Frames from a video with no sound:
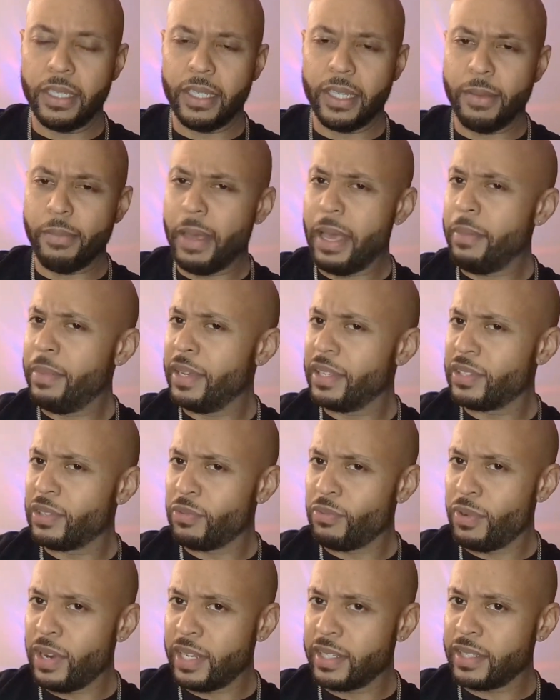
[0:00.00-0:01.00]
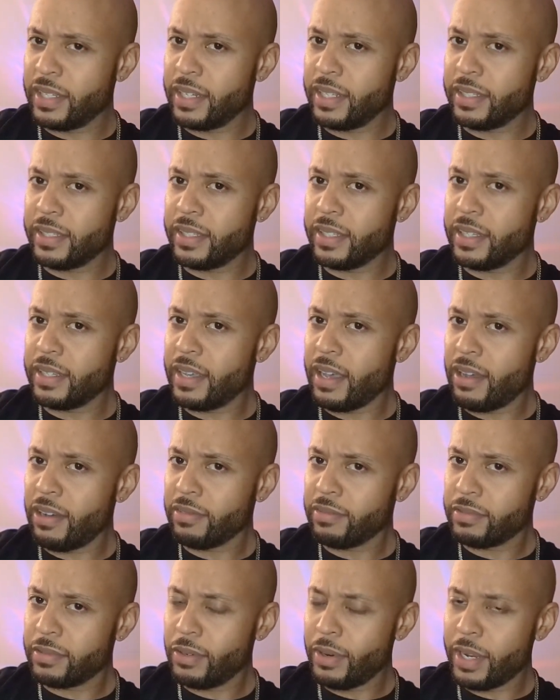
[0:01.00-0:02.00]
and maybe it's a residency,
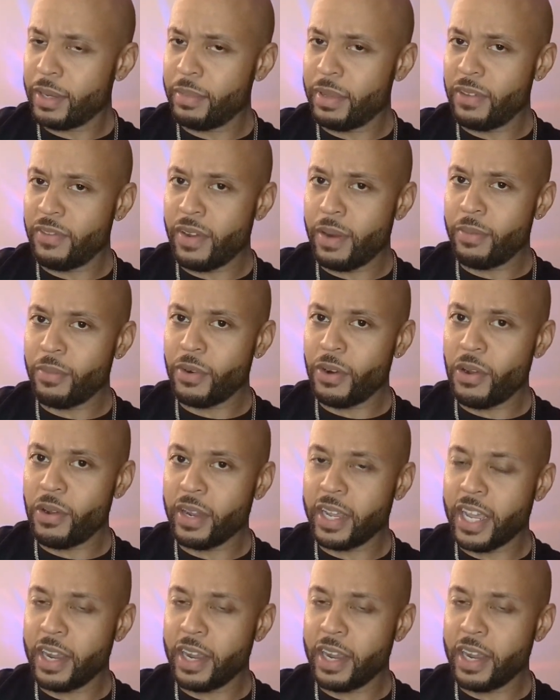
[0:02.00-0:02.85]
y'all correct me if I'm wrong,